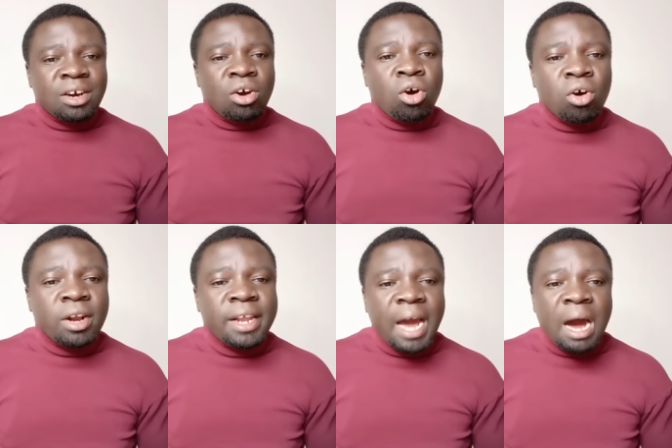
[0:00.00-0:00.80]

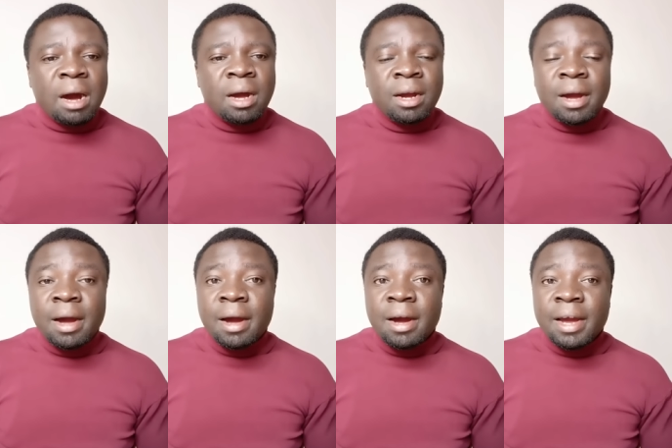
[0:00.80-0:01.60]
hold a, uh,
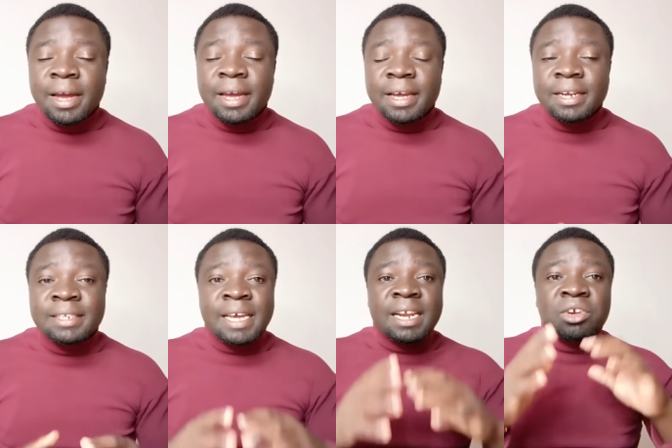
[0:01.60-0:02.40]

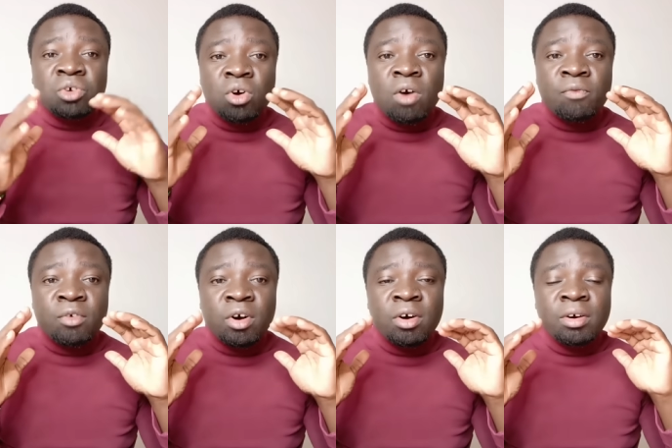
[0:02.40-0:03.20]
decided to go
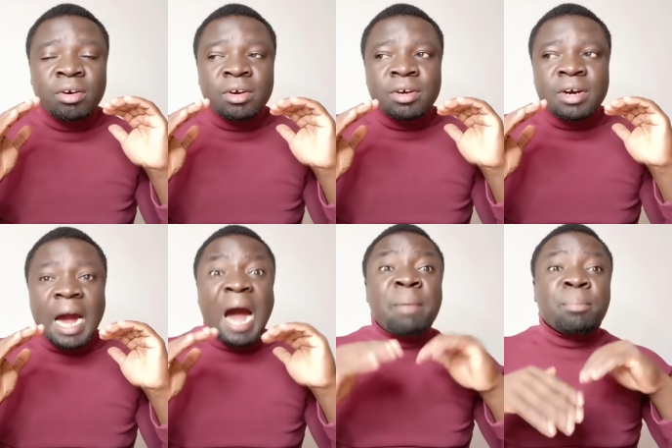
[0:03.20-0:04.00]
for
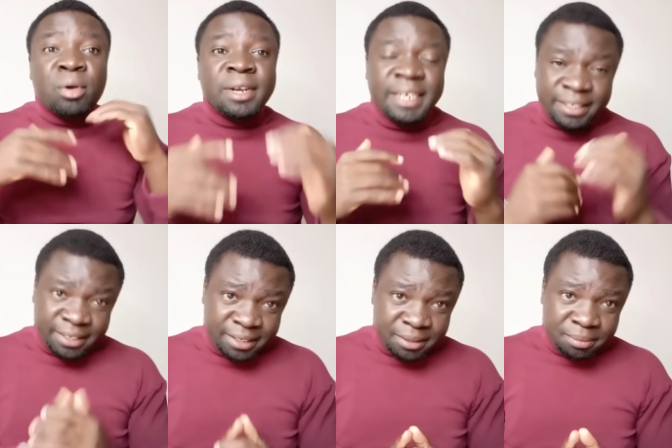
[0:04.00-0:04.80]
a
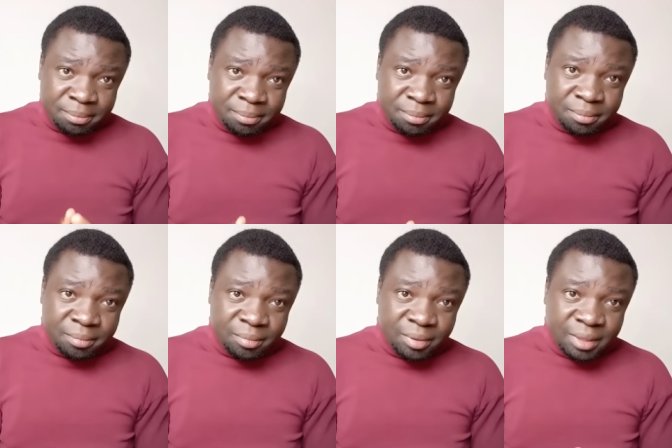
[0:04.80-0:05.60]
protest.
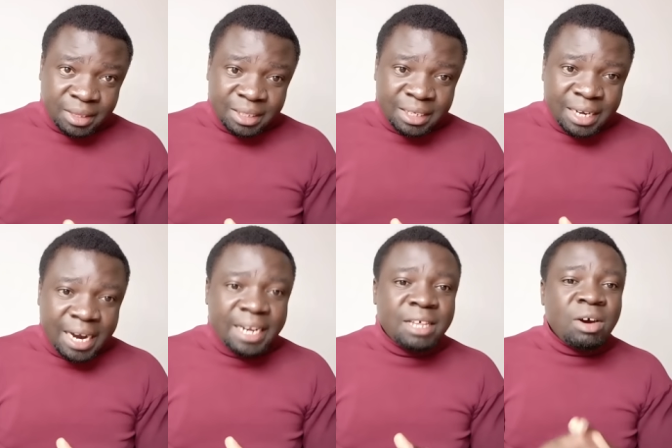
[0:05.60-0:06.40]

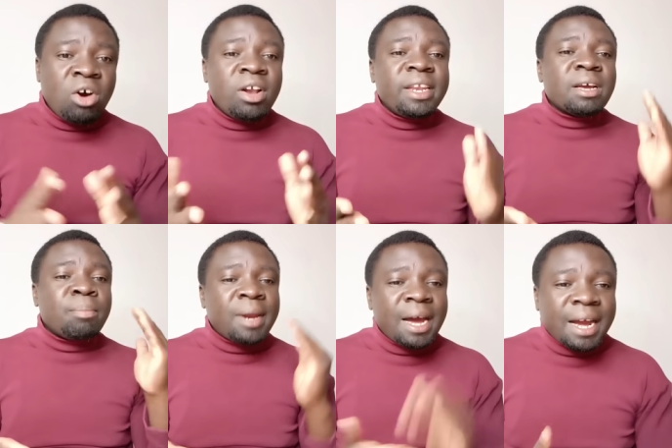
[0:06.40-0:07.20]
And they were holding
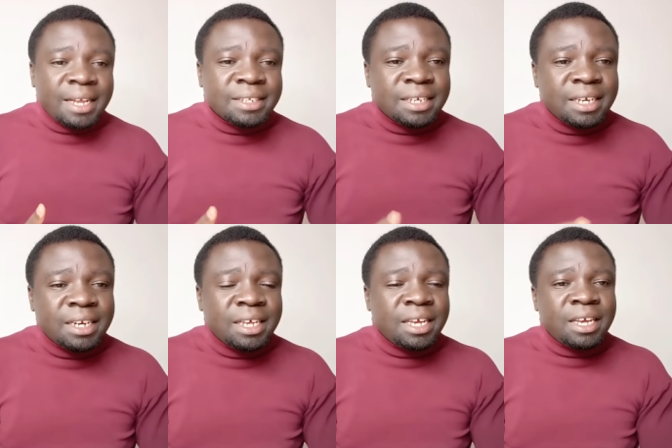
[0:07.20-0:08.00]
placards
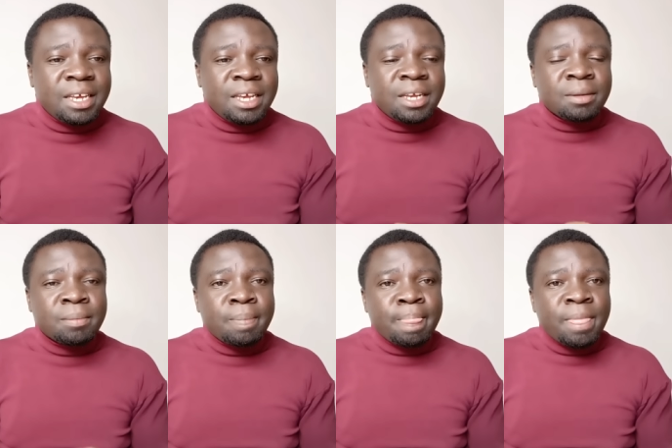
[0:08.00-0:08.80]
in, uh,
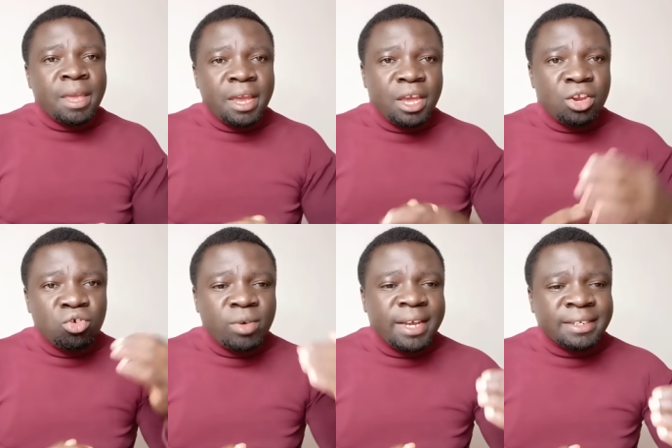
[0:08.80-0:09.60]
in
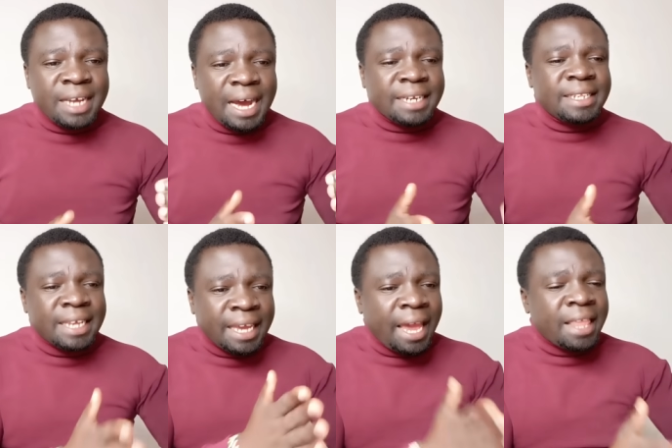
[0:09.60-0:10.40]
U S at
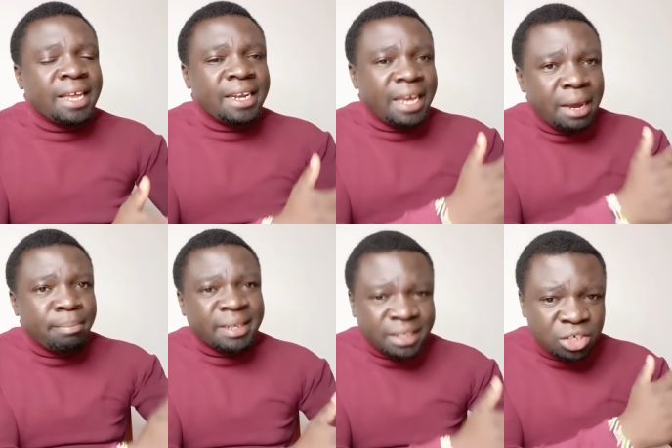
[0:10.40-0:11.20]
the Kenyan
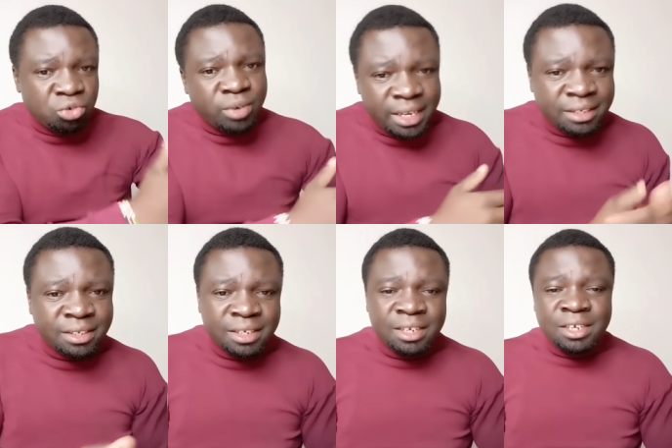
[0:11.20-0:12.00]
embassy in U
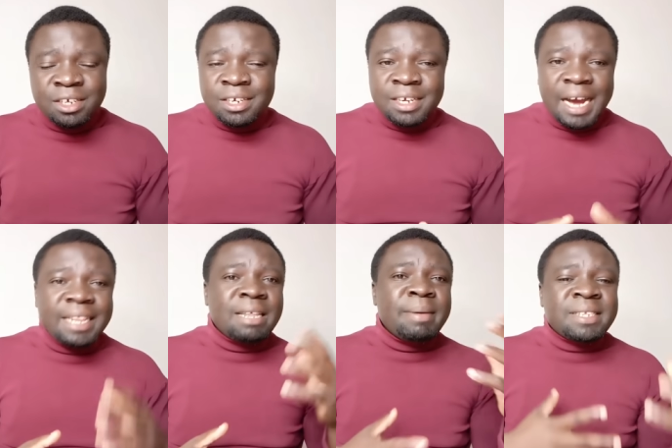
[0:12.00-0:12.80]
S.
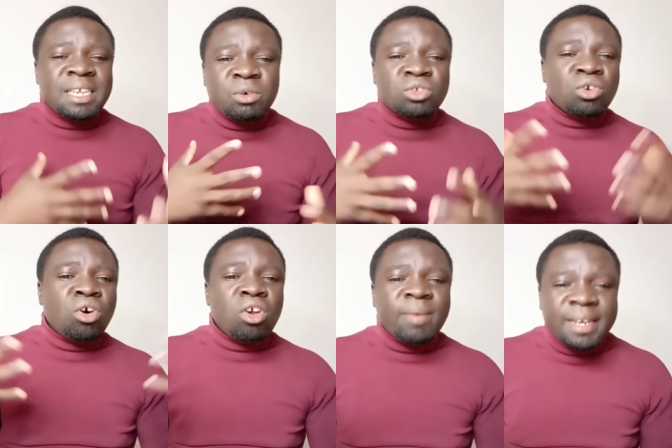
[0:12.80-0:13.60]
And the message was
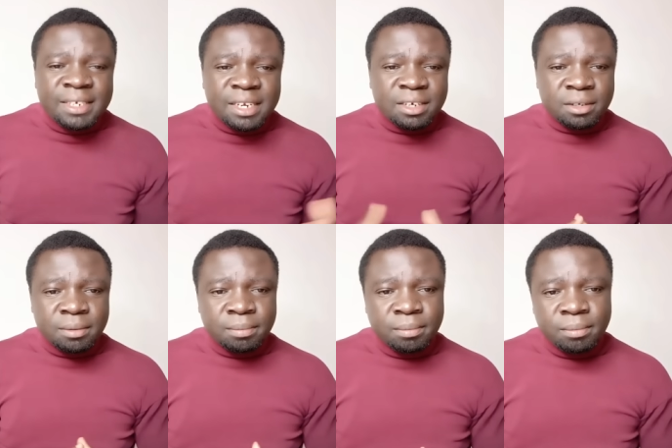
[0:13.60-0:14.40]
all over written.